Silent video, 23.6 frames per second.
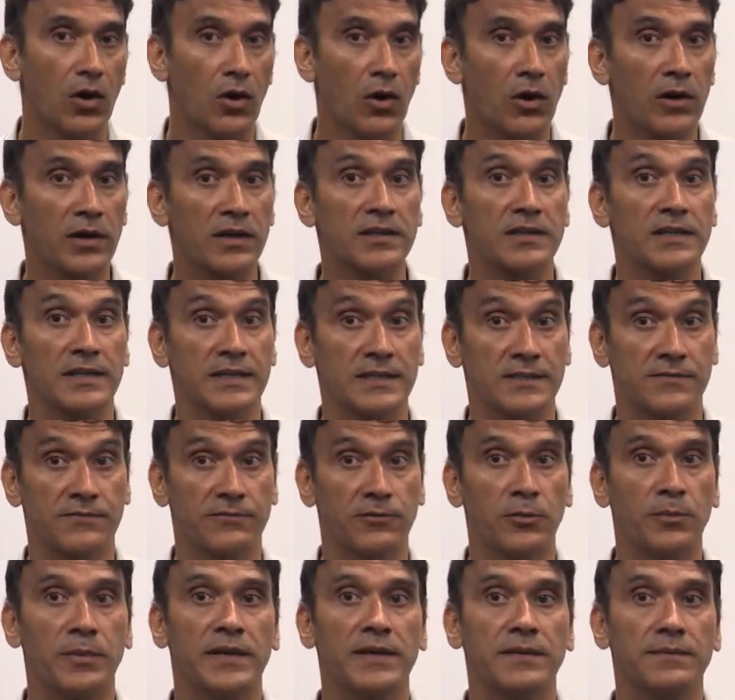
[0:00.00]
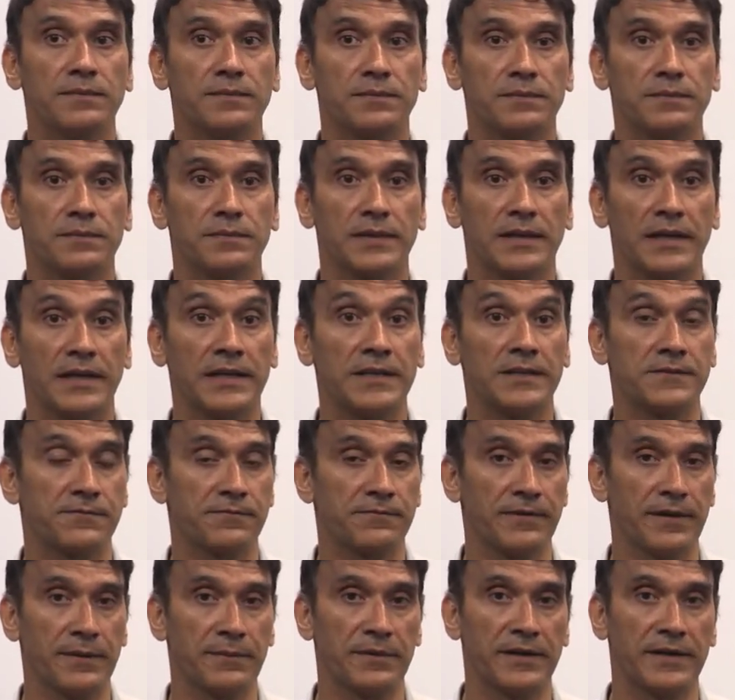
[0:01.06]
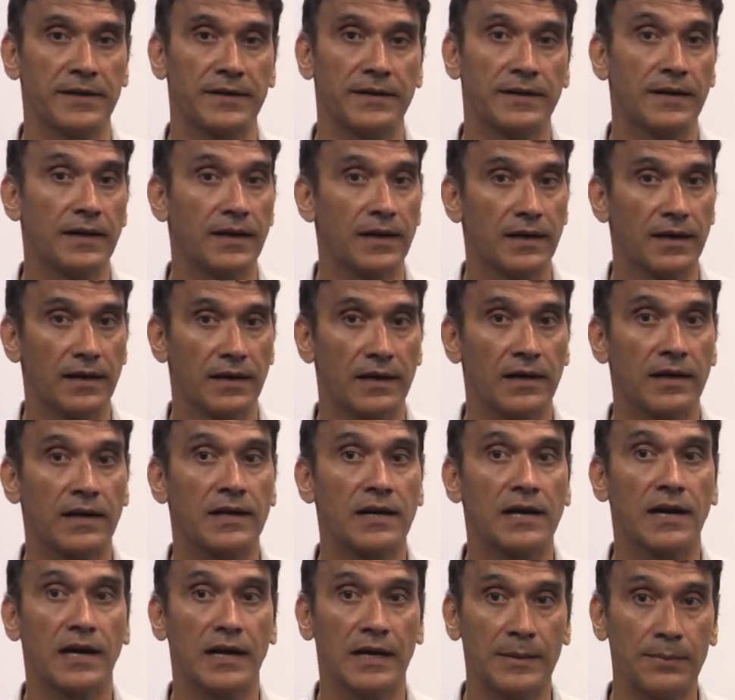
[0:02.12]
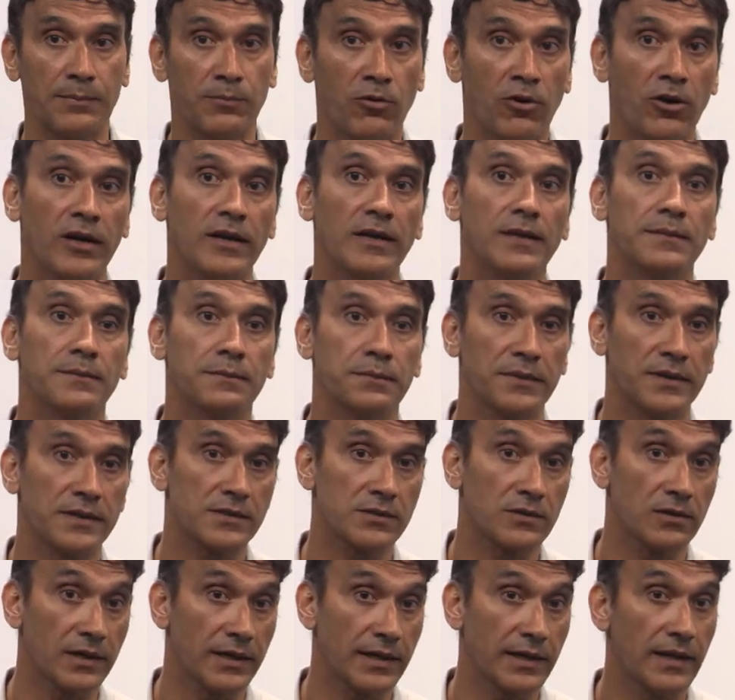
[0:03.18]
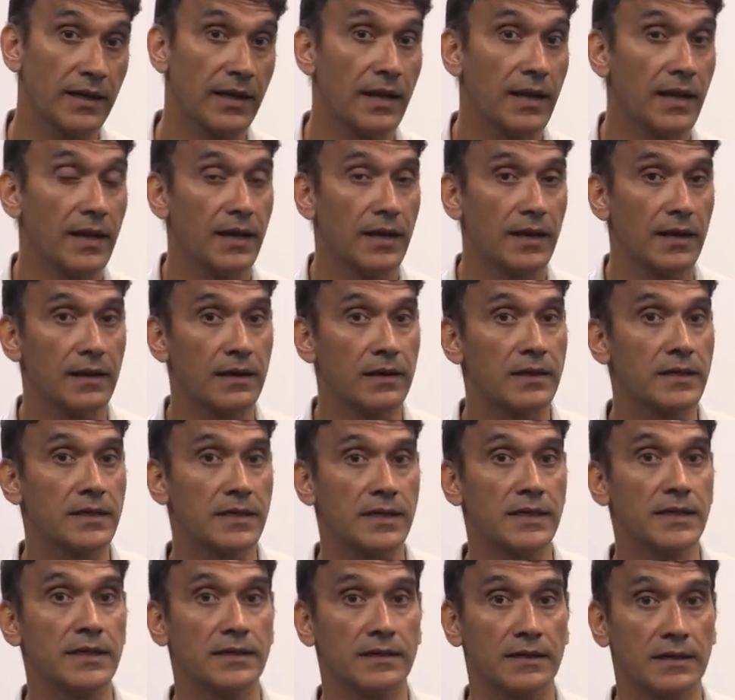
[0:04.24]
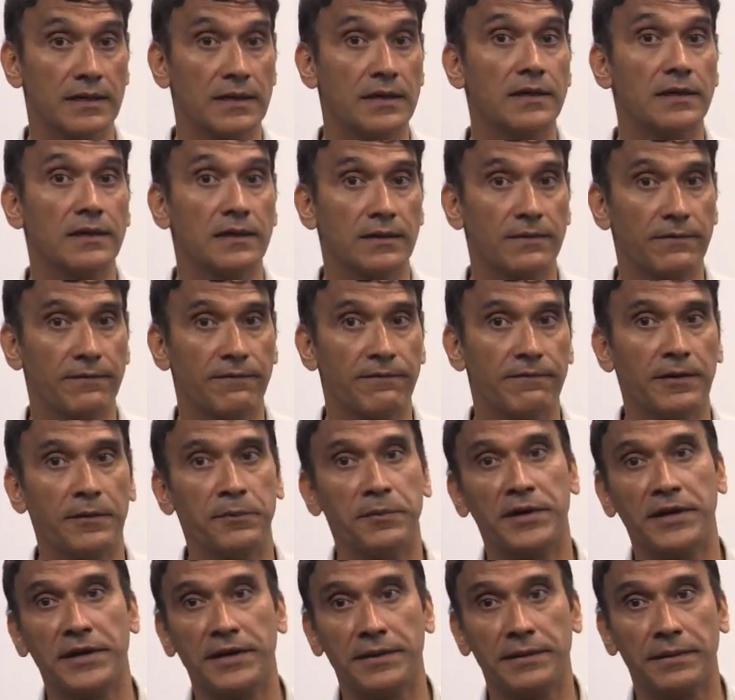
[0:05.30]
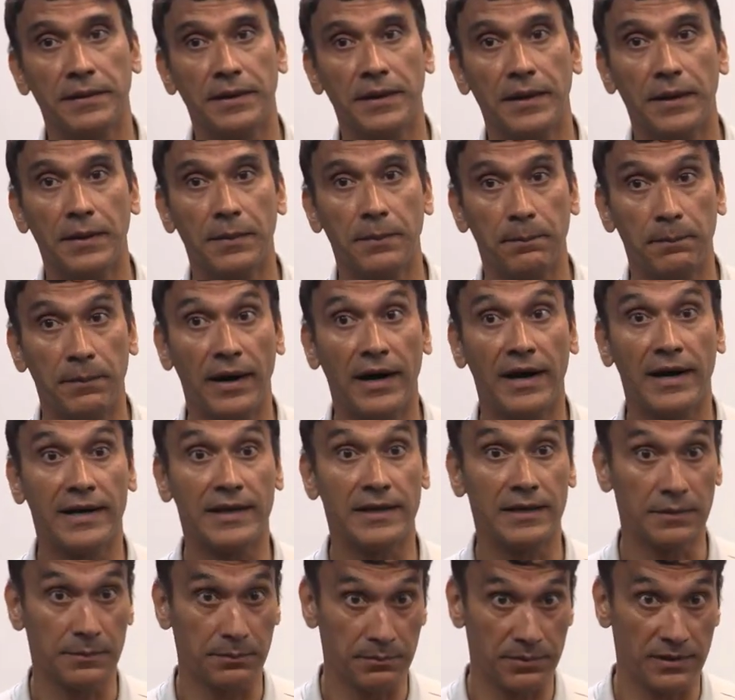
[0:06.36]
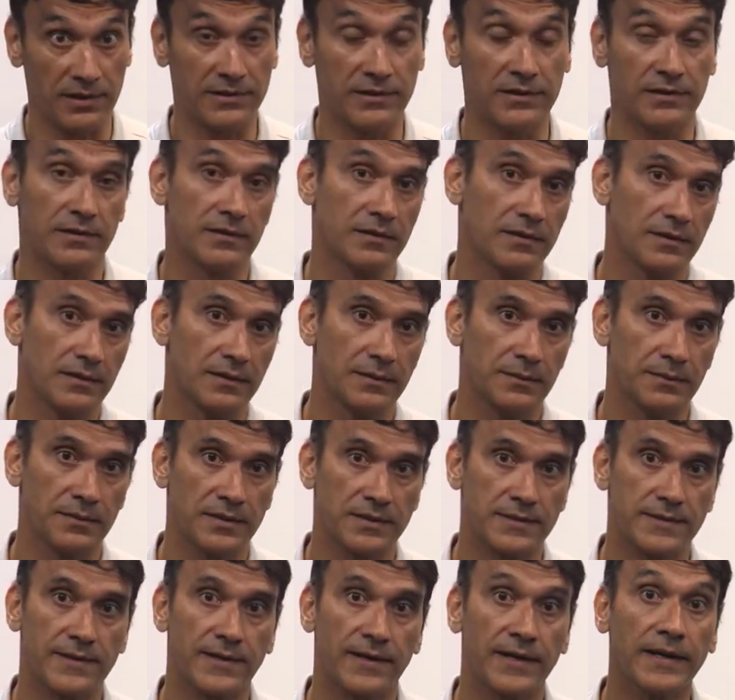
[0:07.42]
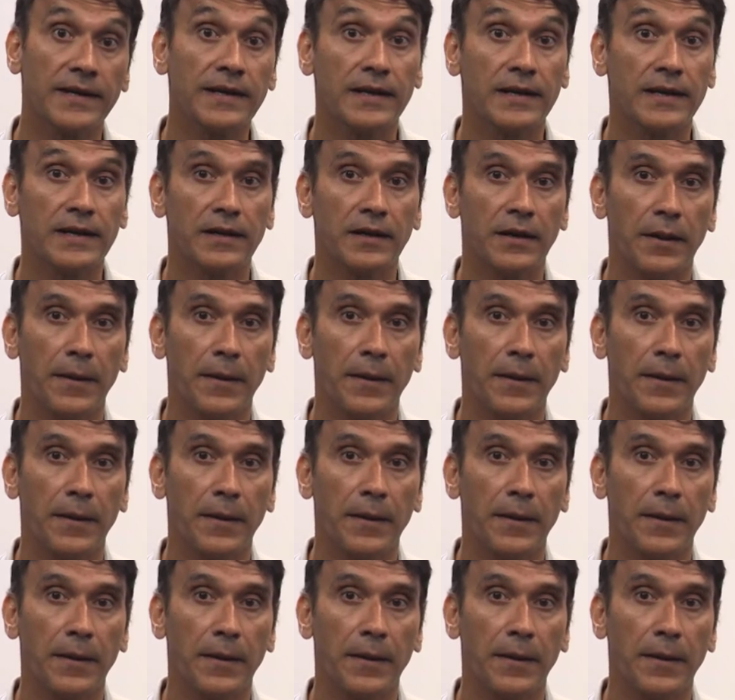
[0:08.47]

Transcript: Aurat is woman, it is feminine. Larka a boy, masculine. Larki a girl, feminine. Bhai, brother, masculine.